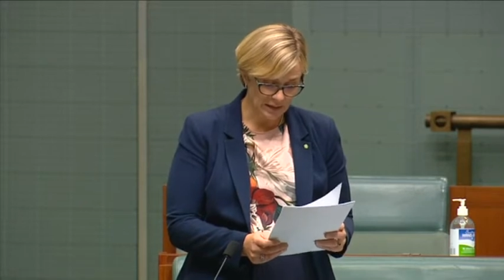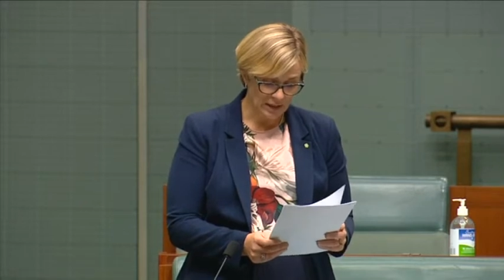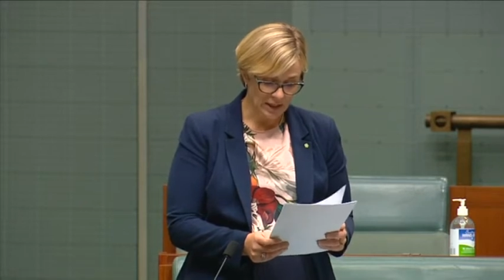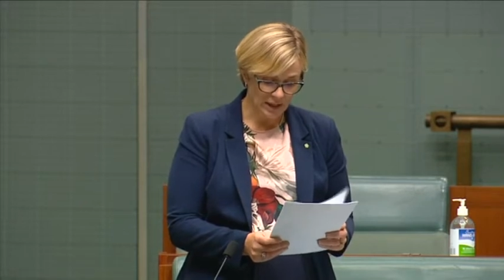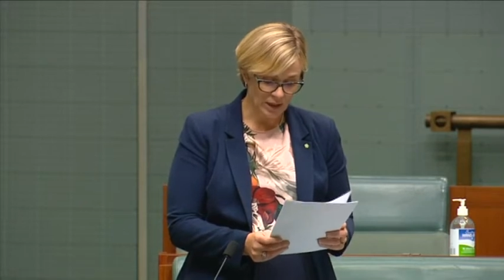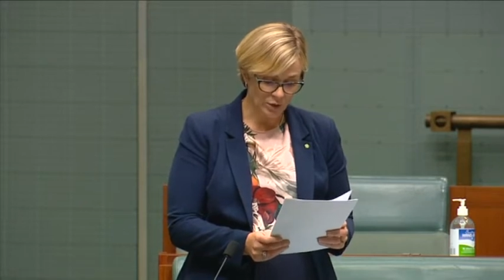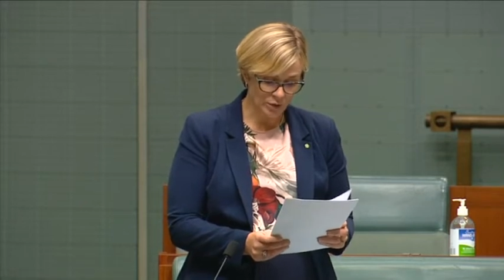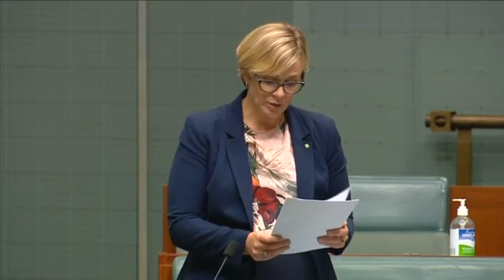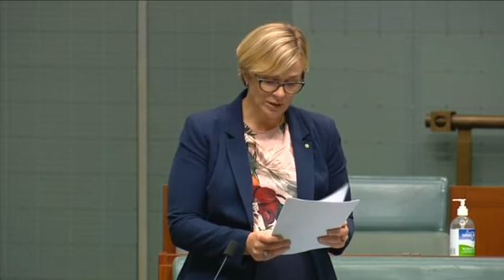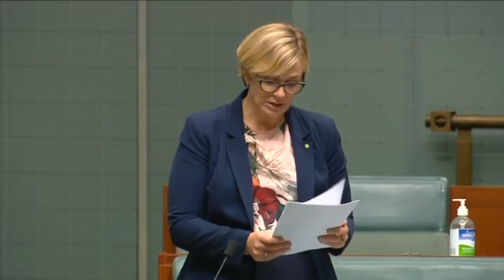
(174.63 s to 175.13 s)

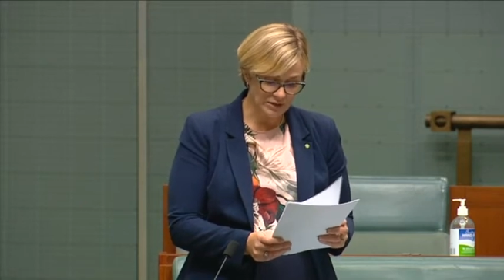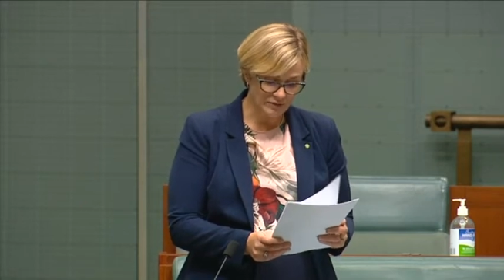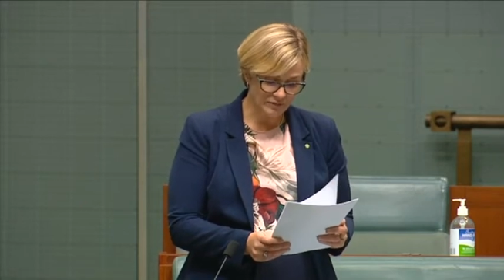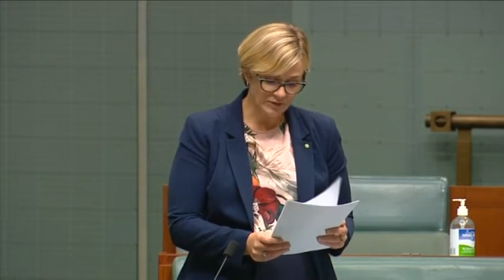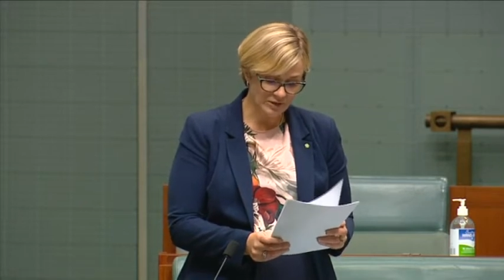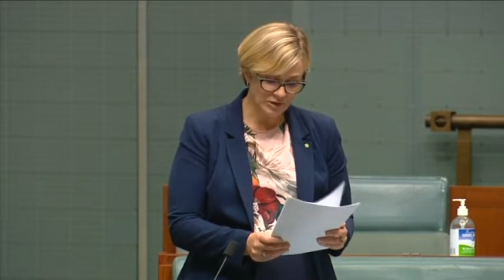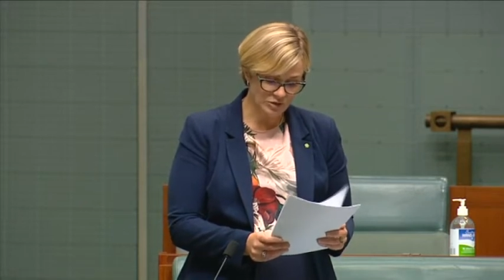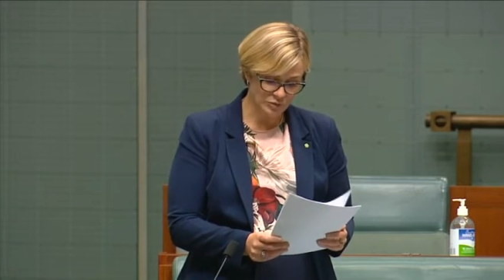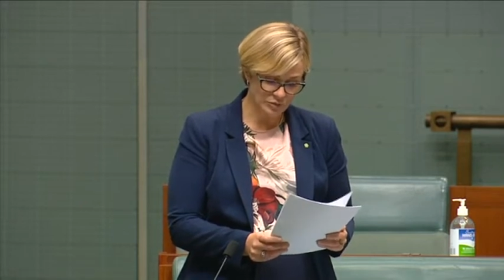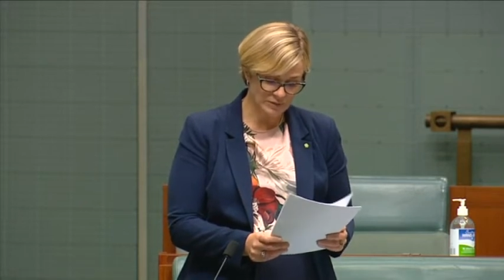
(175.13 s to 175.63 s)
and on
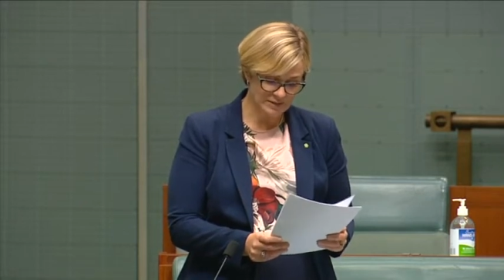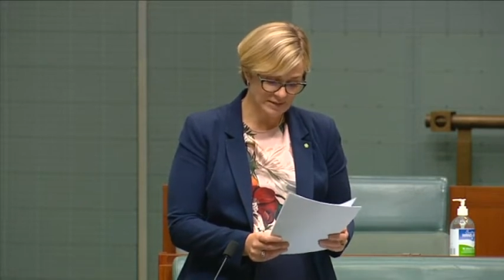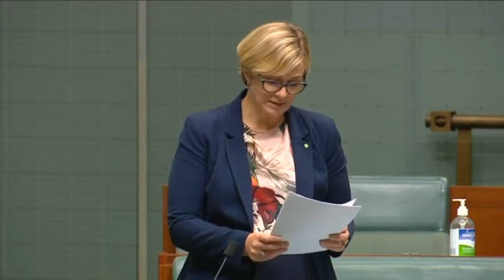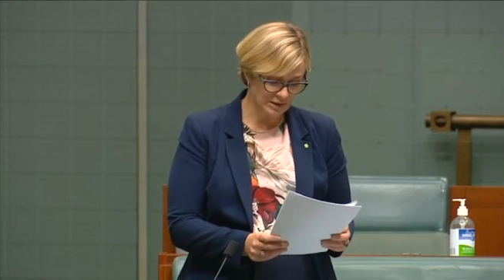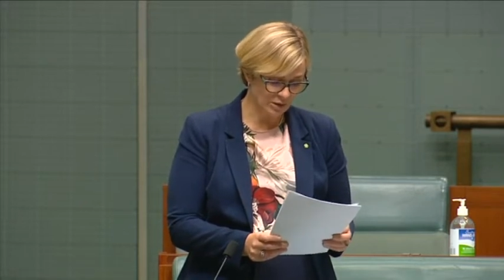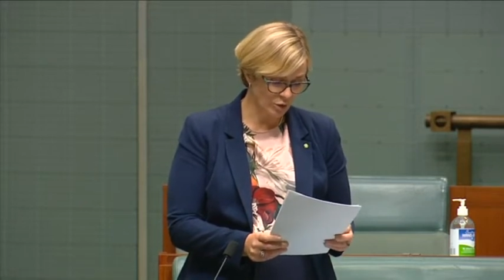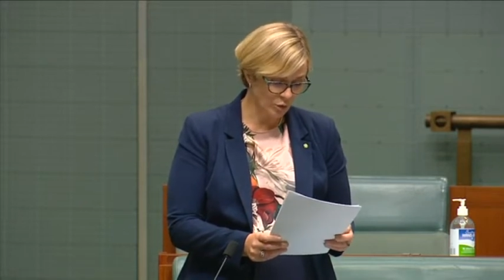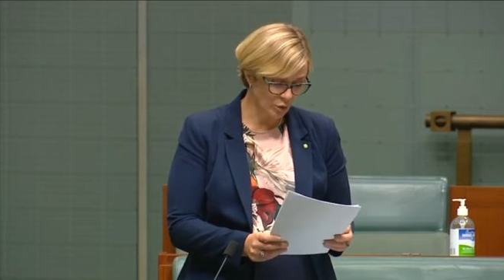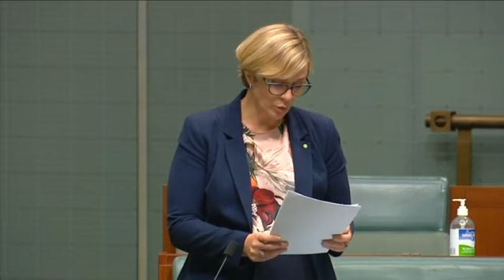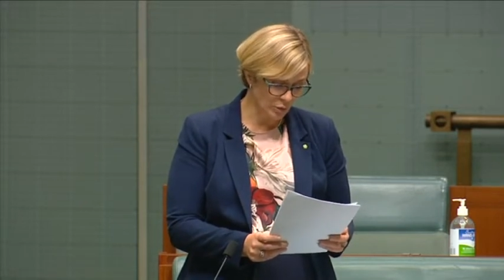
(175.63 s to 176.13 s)
individuals
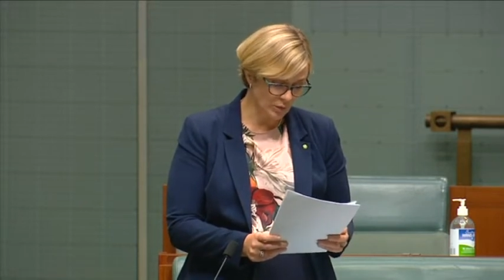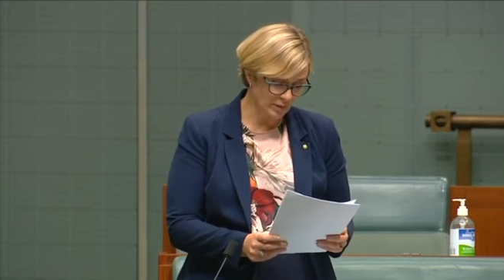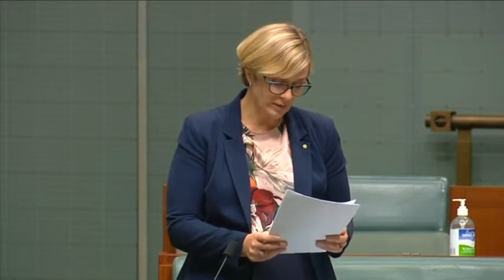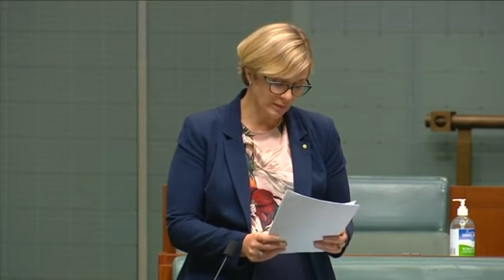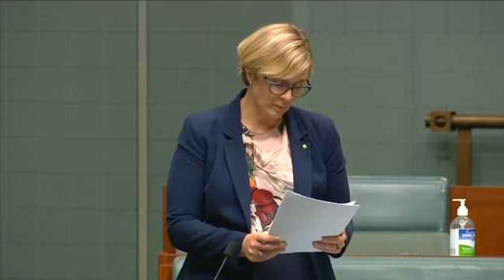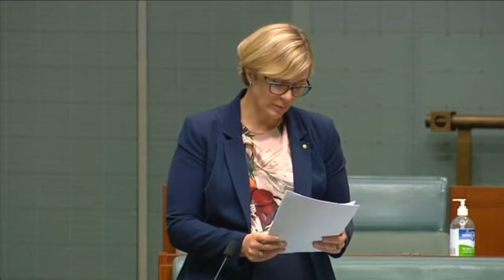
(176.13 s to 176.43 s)
that call them